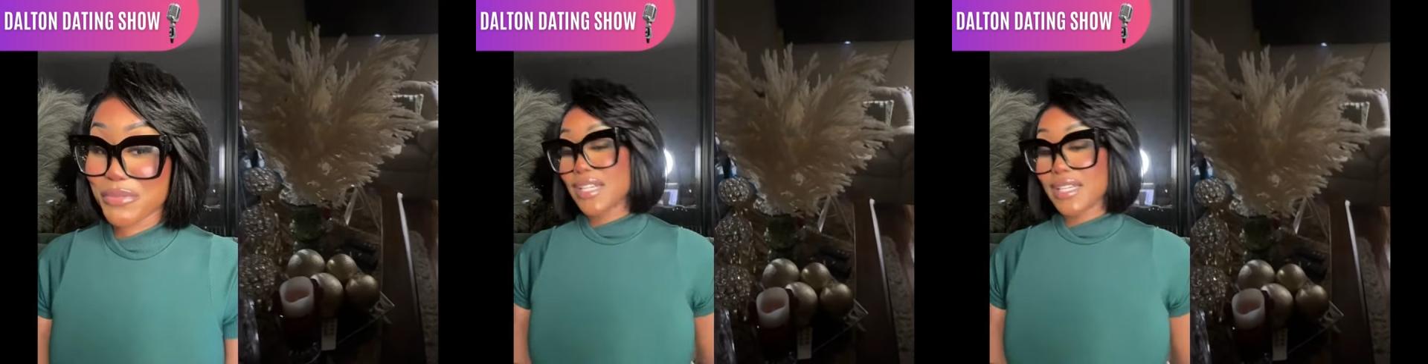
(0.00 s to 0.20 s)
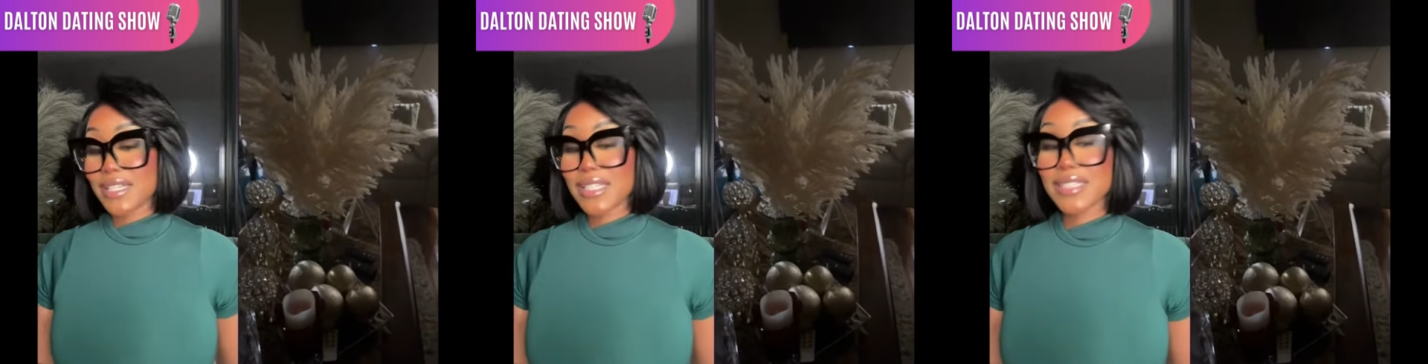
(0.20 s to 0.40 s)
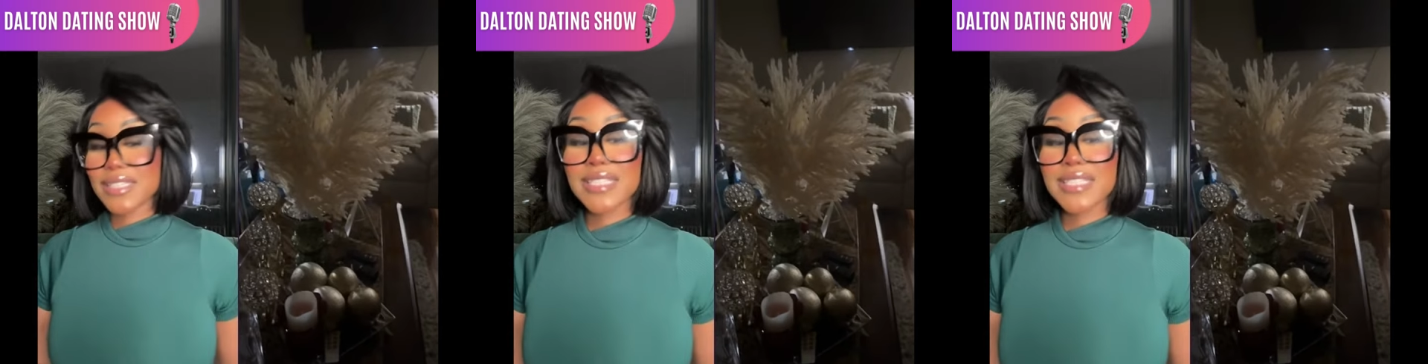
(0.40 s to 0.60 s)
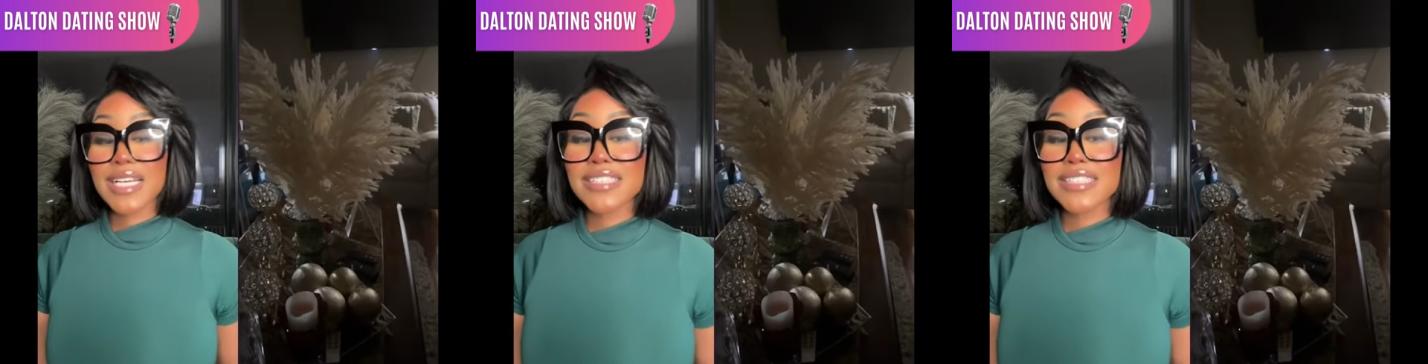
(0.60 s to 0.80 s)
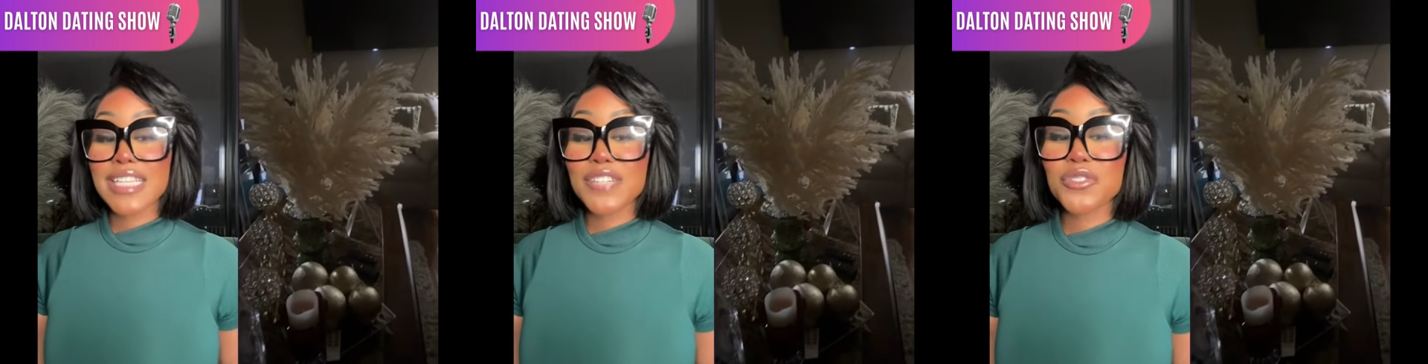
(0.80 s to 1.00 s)
It
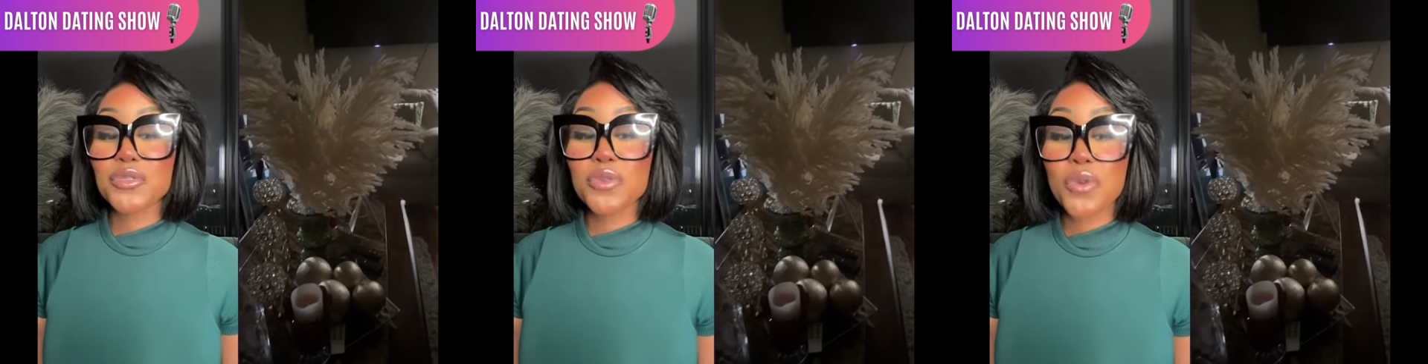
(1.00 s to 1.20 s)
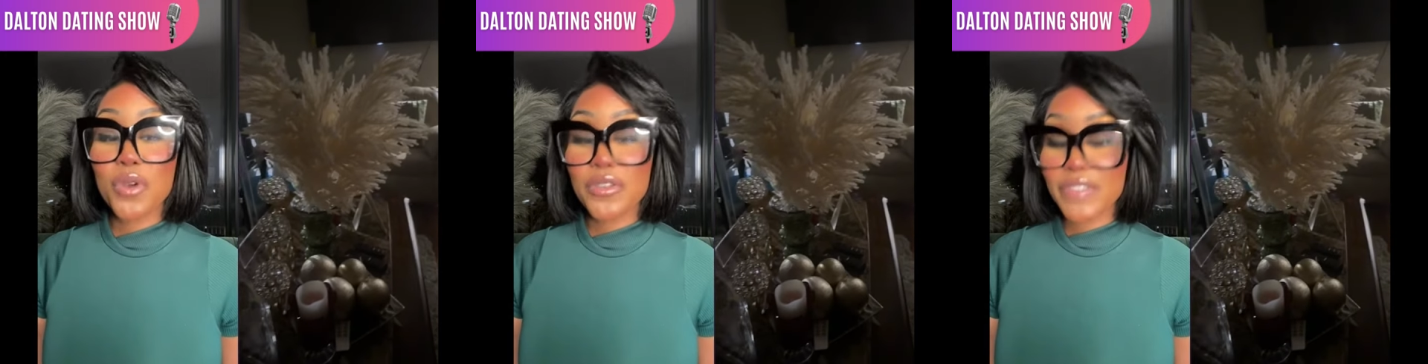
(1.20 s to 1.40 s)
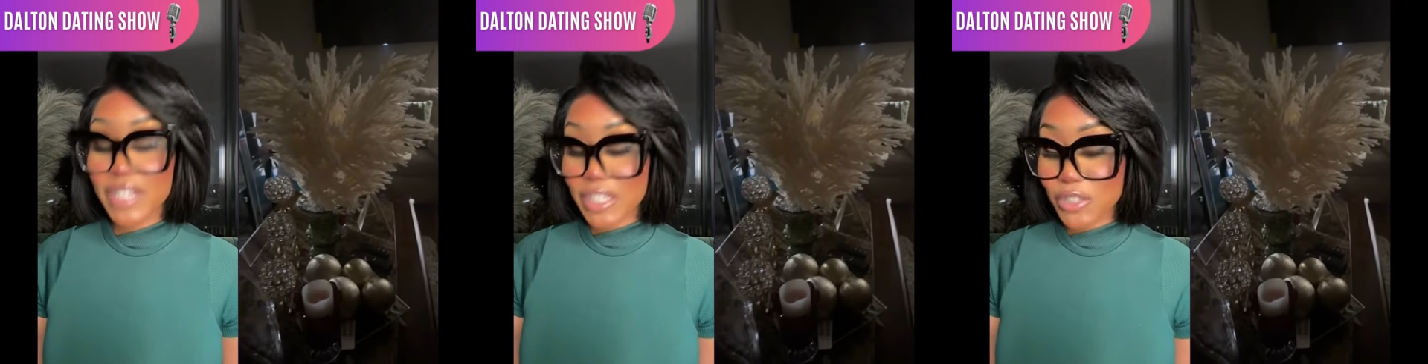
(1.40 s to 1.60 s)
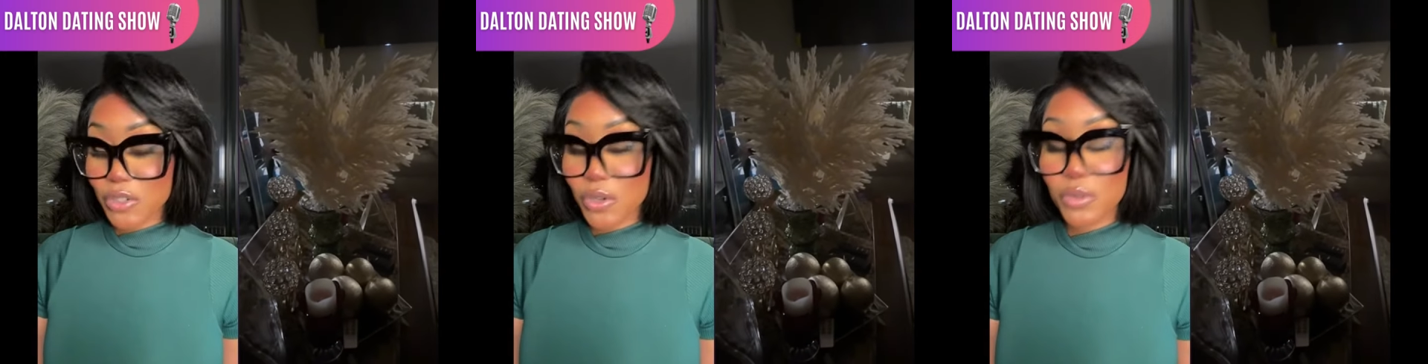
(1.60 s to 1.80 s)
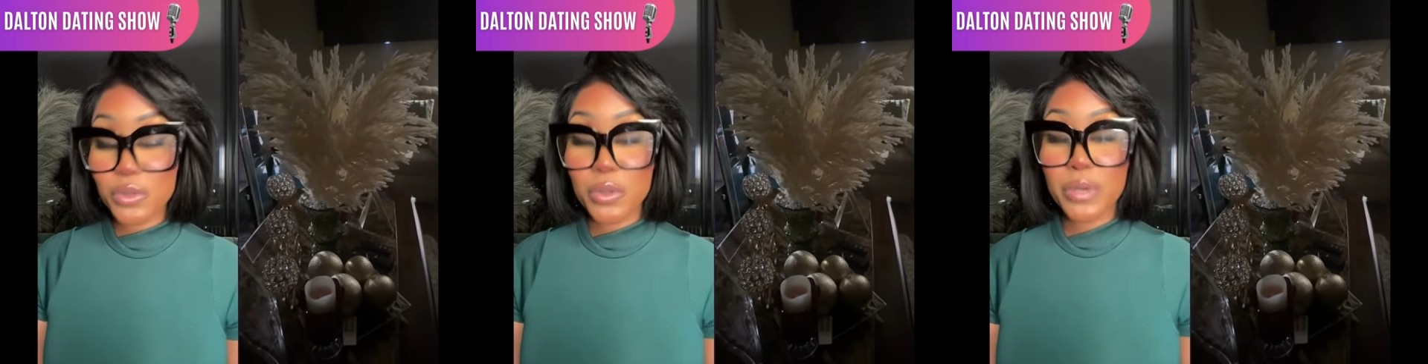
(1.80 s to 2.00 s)
sounds like you already
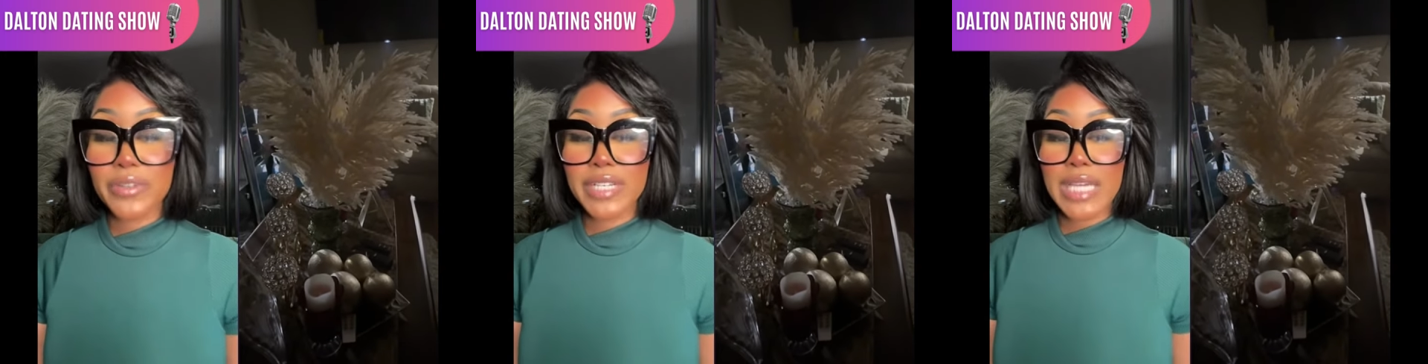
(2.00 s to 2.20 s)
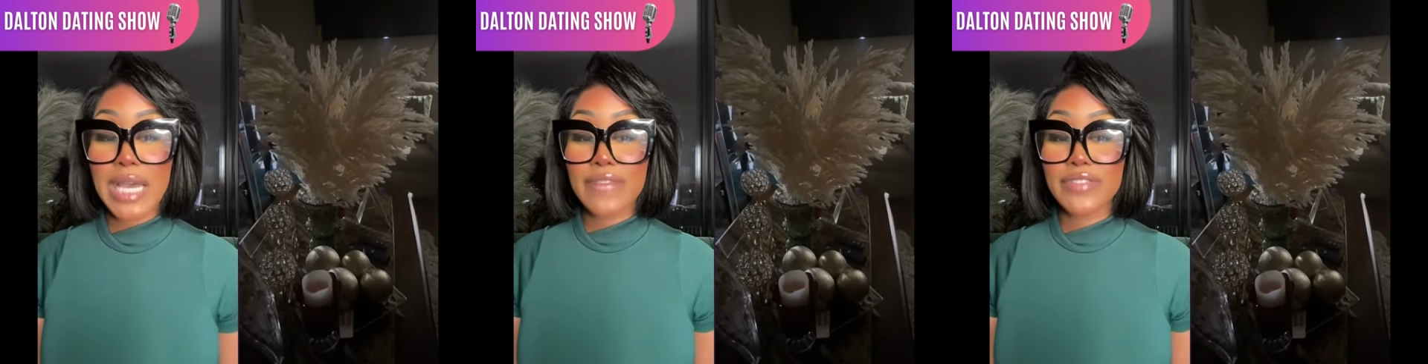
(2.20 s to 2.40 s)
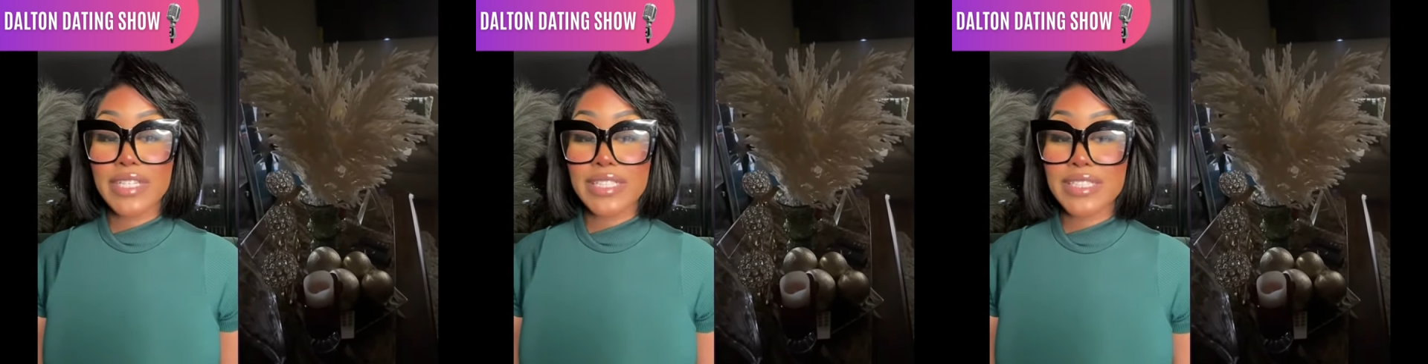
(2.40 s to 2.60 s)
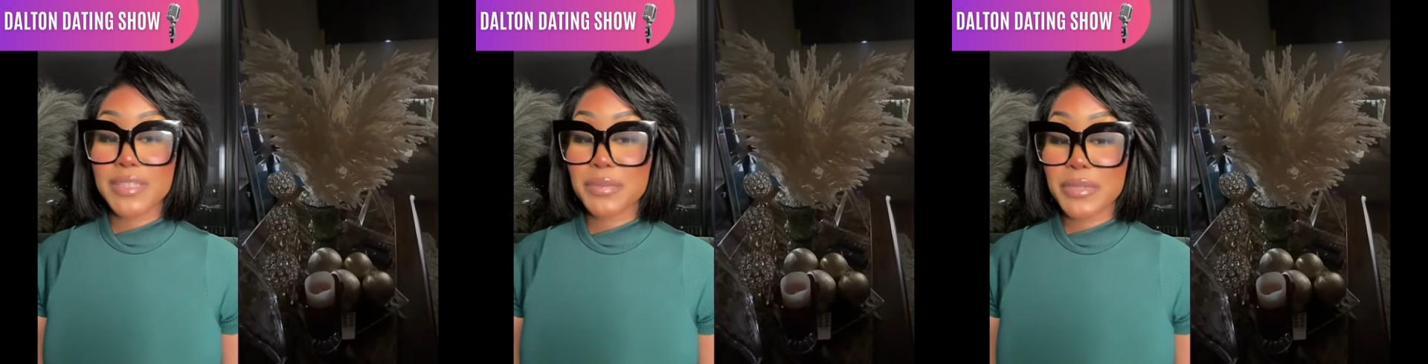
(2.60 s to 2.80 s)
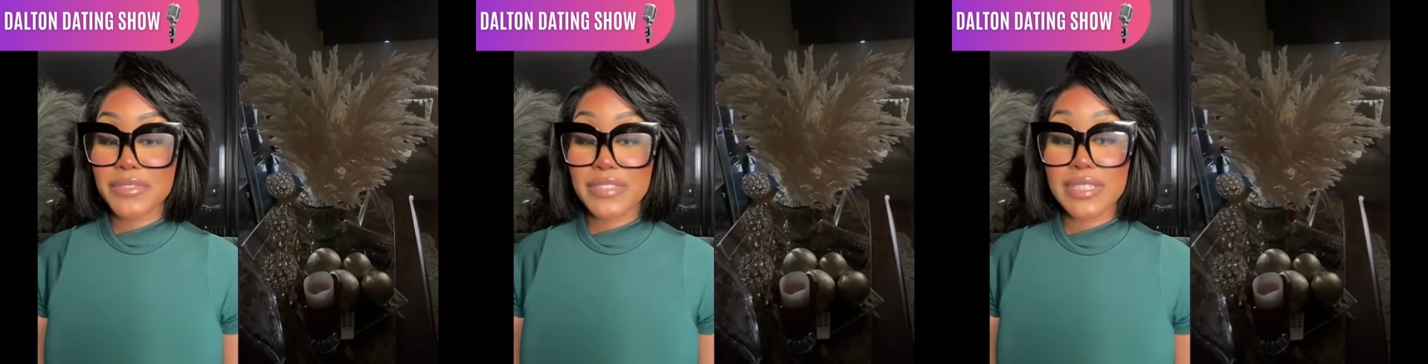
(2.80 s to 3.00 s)
know, you already have the
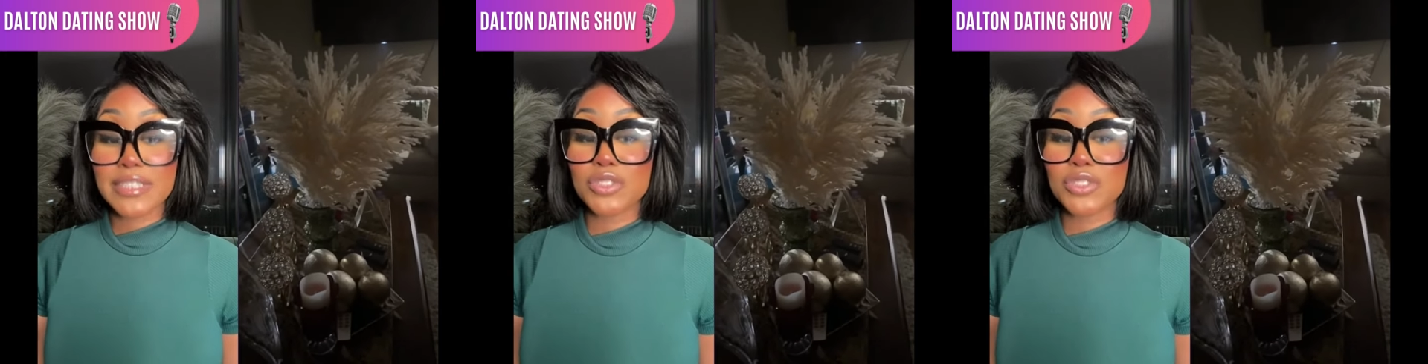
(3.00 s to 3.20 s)
experience,